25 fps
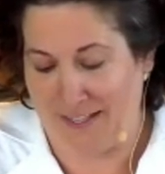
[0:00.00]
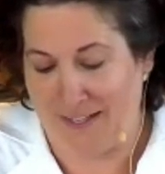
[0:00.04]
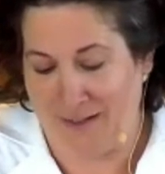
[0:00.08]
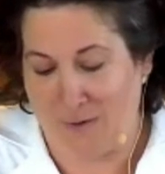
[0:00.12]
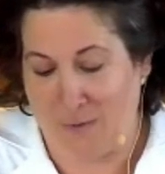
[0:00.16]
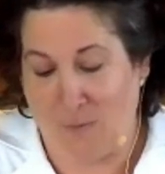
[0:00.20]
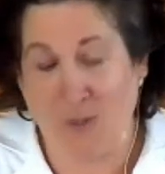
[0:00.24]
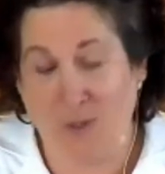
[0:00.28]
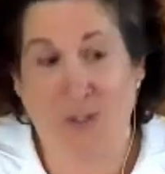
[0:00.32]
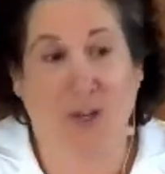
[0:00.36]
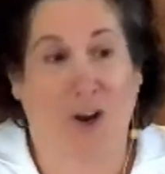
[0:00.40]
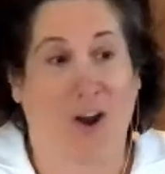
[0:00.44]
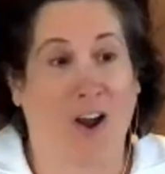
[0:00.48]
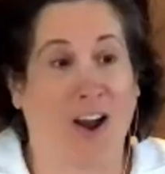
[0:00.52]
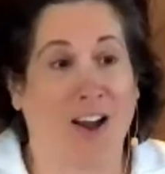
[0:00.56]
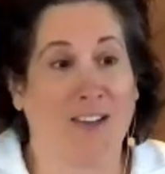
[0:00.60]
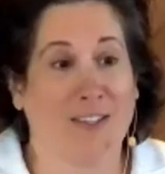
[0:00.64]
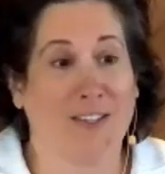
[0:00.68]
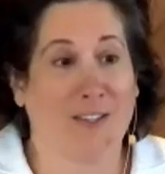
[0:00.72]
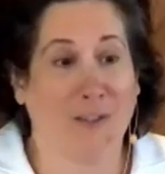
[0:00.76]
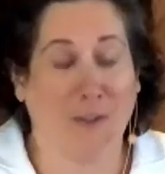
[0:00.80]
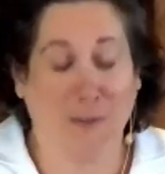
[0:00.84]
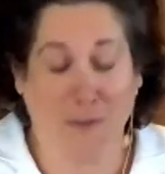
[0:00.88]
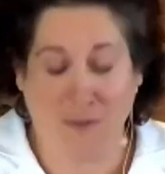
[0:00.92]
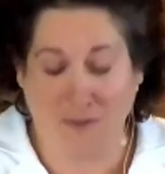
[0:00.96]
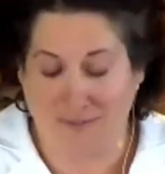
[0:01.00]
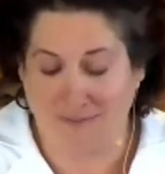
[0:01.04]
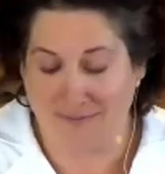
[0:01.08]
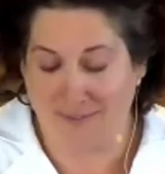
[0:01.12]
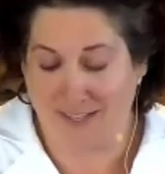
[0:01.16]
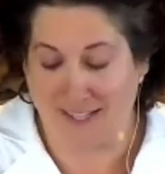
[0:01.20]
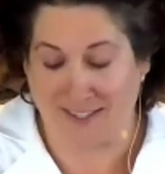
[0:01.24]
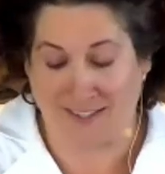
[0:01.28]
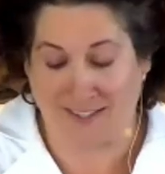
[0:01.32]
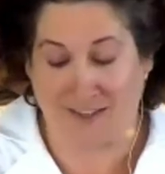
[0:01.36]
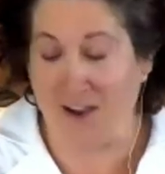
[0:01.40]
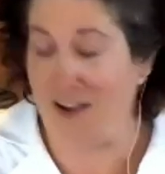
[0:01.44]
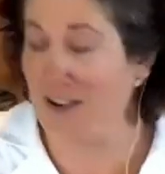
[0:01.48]
We're taught to.
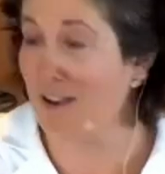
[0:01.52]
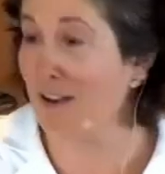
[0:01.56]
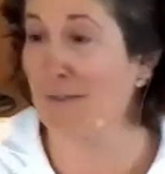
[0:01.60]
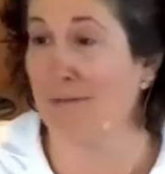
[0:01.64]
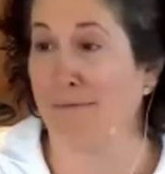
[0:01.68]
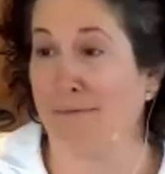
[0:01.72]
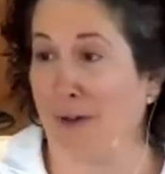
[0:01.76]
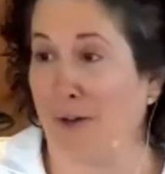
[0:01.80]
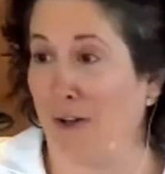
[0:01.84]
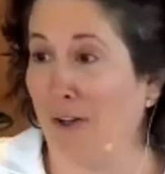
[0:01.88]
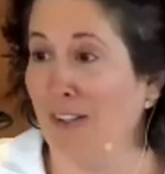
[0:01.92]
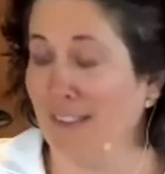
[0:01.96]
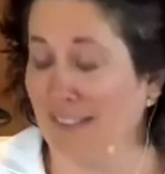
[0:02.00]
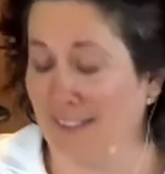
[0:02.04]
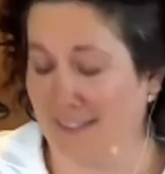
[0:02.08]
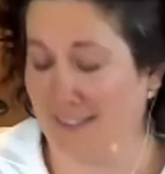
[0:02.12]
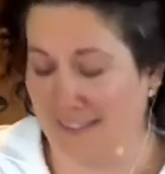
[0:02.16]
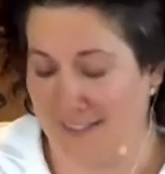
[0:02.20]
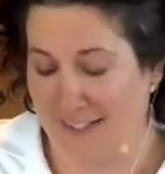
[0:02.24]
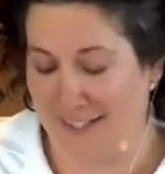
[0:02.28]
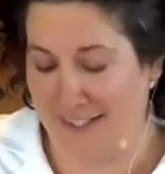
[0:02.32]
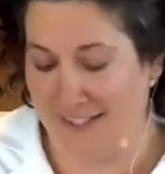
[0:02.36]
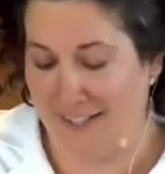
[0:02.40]
It's not our fault.